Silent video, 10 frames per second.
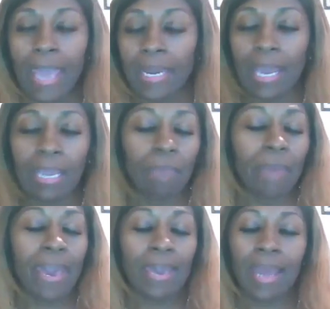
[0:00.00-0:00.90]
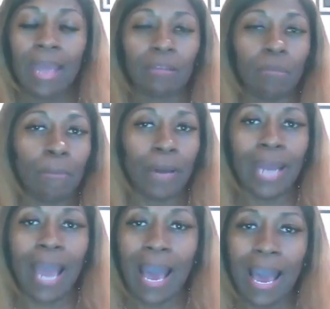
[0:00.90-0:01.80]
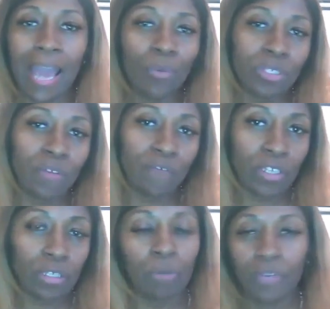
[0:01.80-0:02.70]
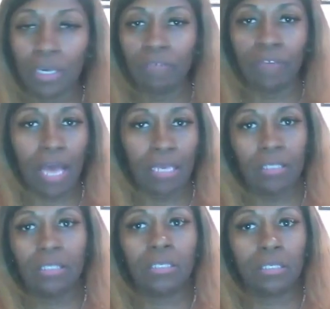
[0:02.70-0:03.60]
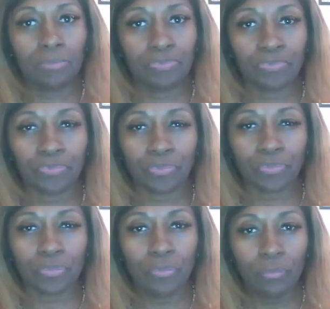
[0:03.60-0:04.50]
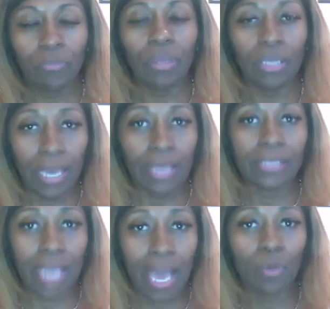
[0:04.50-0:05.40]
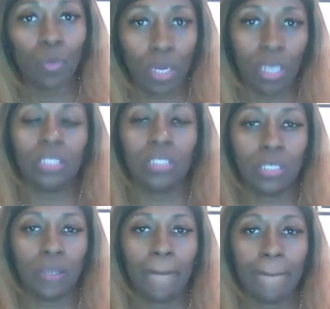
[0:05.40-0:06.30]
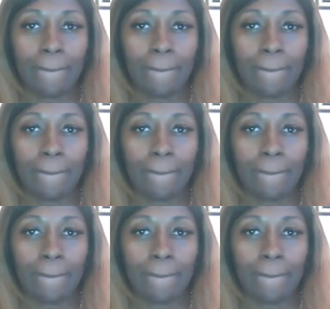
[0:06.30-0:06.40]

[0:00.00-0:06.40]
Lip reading: And I ain't mad at them about it. I was a victim of gun violence. Yes, I was.